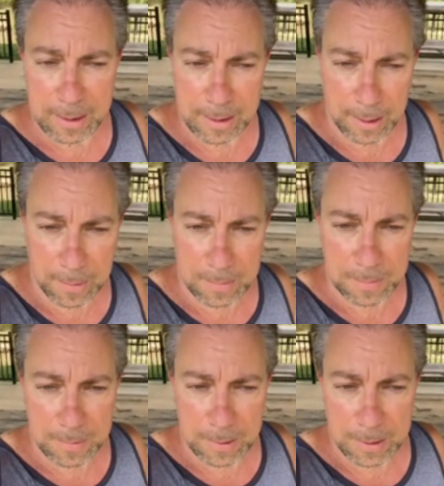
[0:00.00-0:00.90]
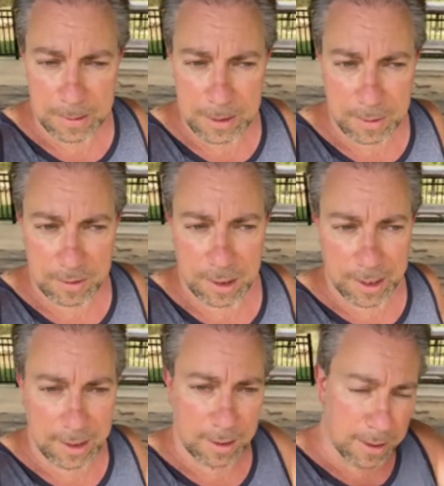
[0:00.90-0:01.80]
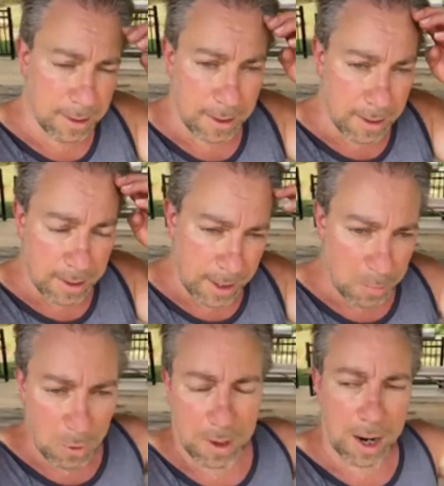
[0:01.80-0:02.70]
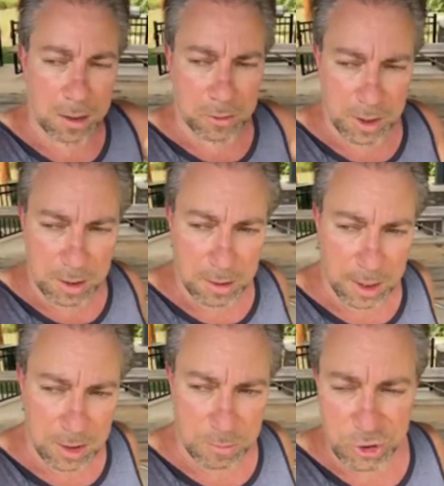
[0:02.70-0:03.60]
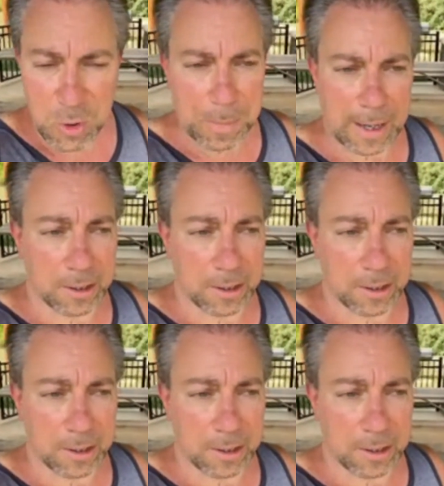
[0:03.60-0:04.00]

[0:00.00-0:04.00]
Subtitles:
You know? Then I'll have to like get more coloring, get some shoe